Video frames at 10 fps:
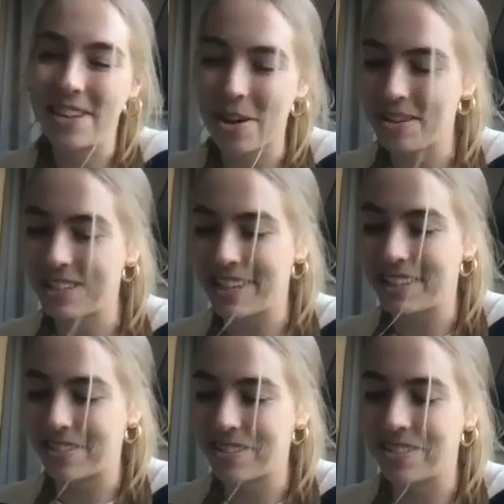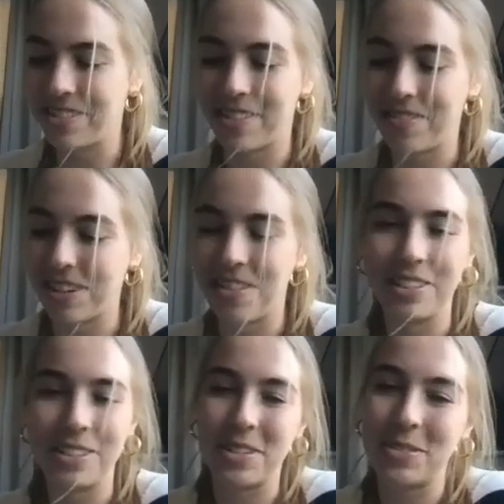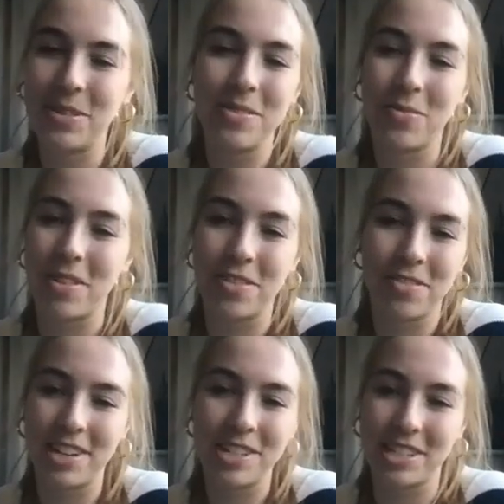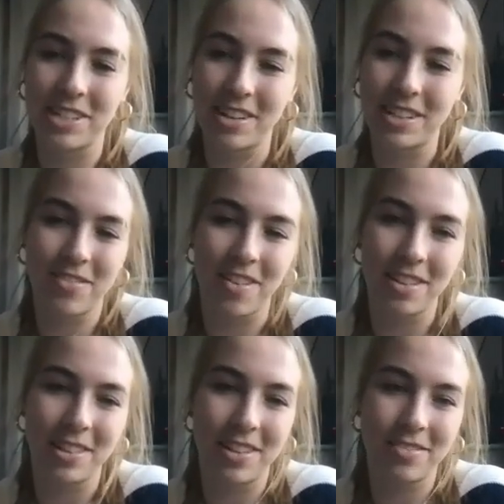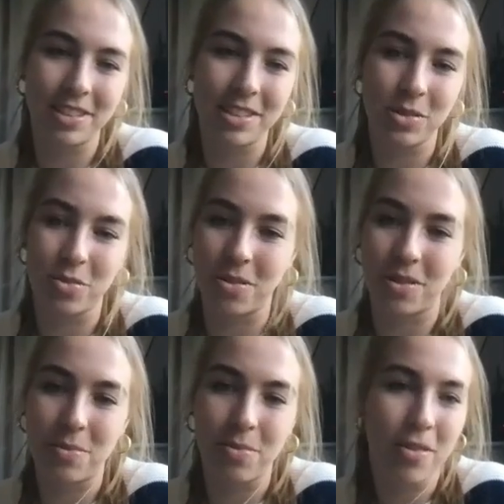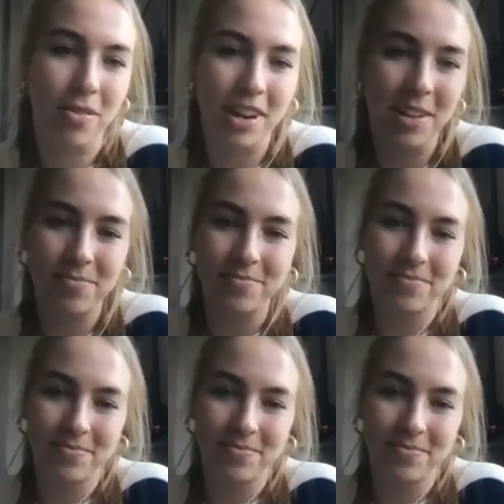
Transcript: He always takes the recruits on really long tours, but it was wonderful. I just started to fall in love with the school and the program.